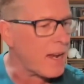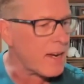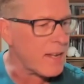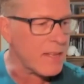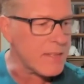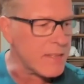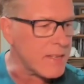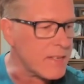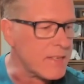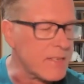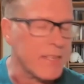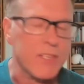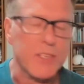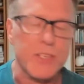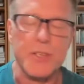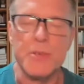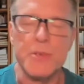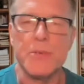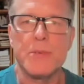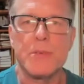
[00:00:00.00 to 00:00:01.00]
in the
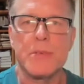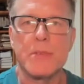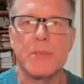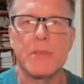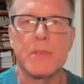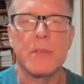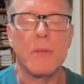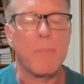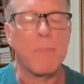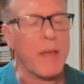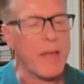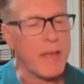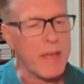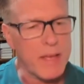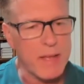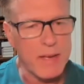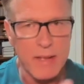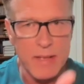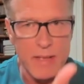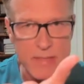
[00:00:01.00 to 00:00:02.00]
tissues, the
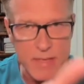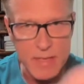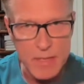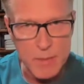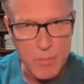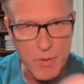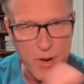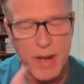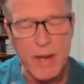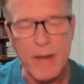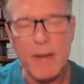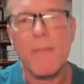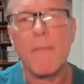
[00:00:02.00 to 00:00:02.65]
pain is in the brain,